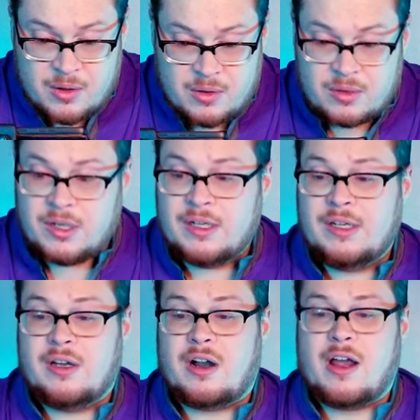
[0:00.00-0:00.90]

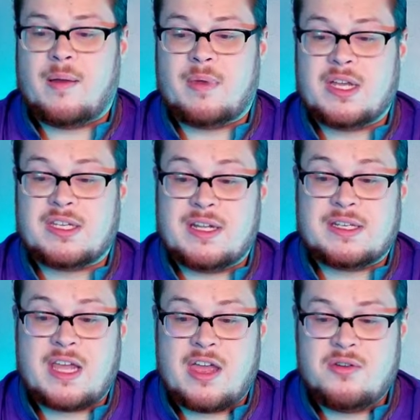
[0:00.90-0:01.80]
All right, I'm guessing
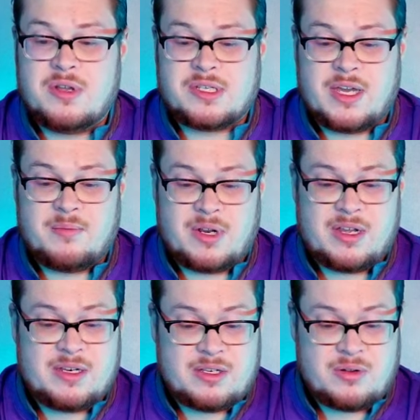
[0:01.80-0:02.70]
that's Cayuga's land, but
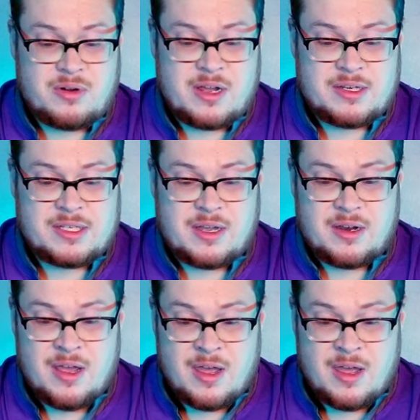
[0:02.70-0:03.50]
I don't know how to say it.